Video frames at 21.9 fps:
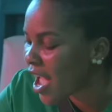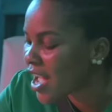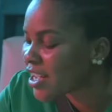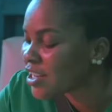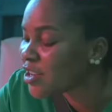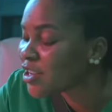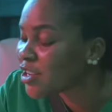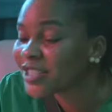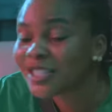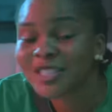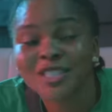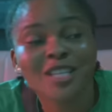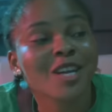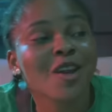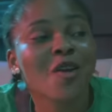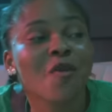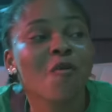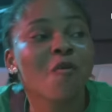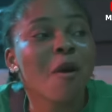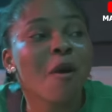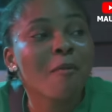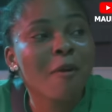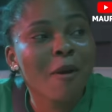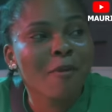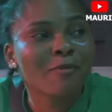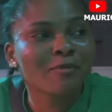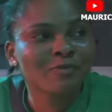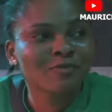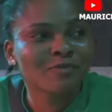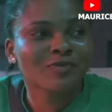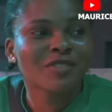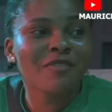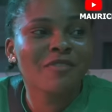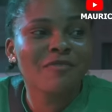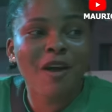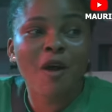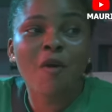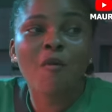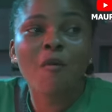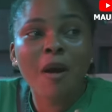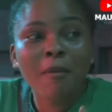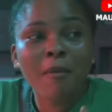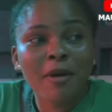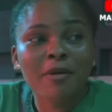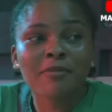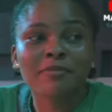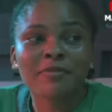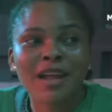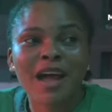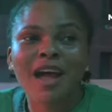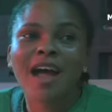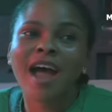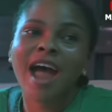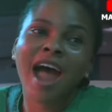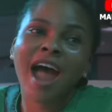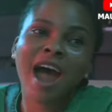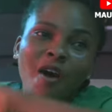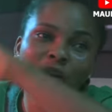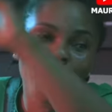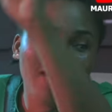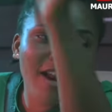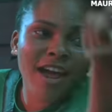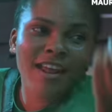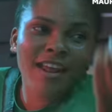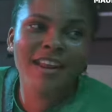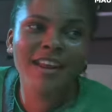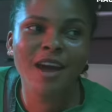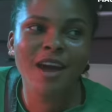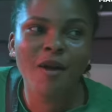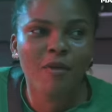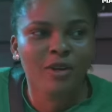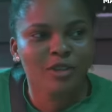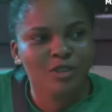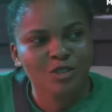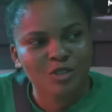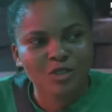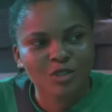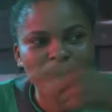I just see the warm up. If I warm up now, I order another one